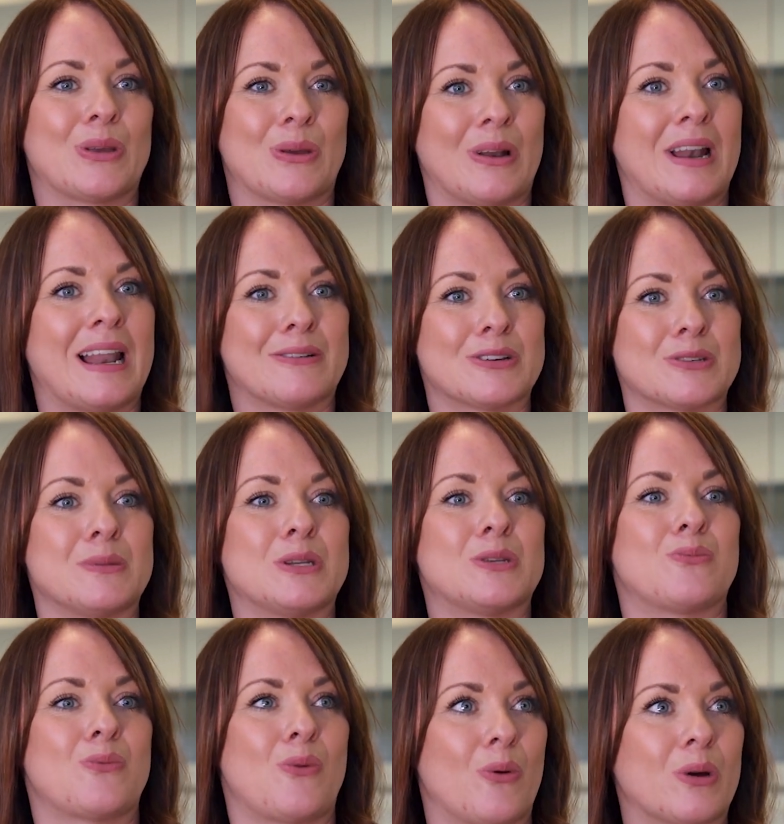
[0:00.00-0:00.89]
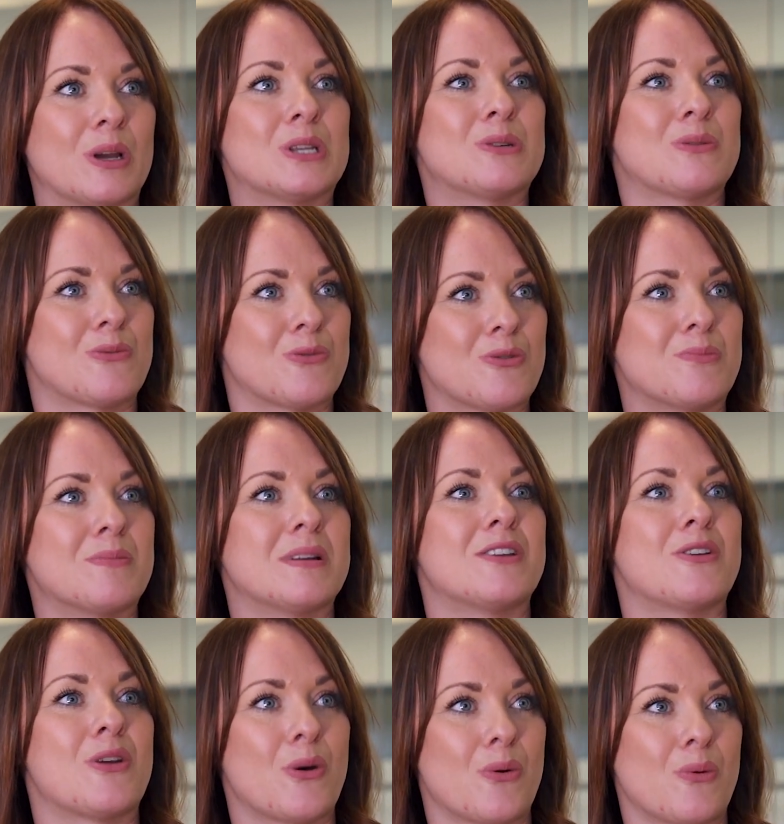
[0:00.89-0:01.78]
here allows me to walk into a room
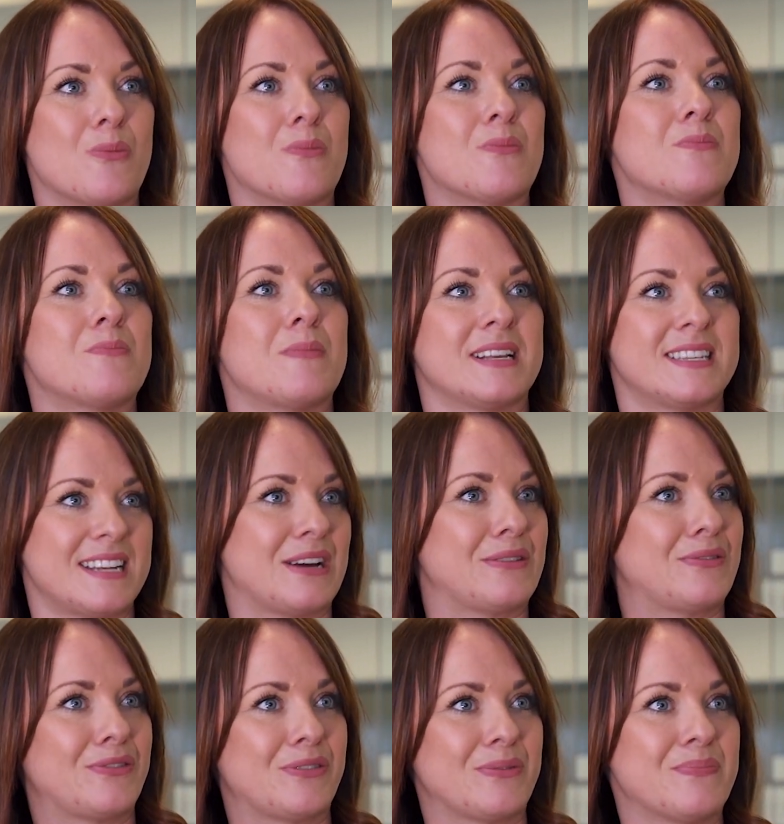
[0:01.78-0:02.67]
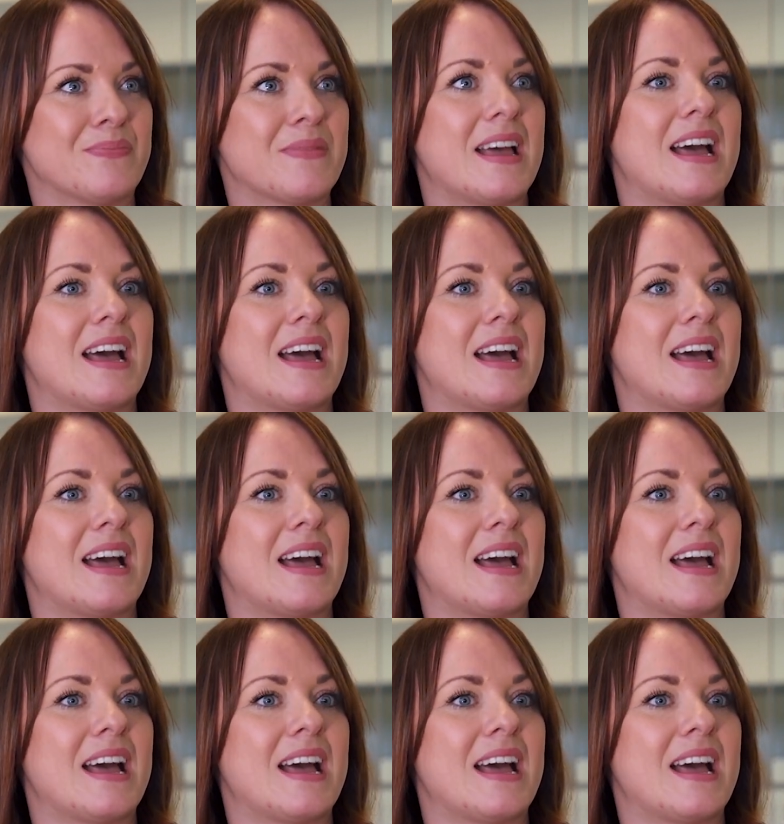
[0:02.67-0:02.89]
and know my stuff.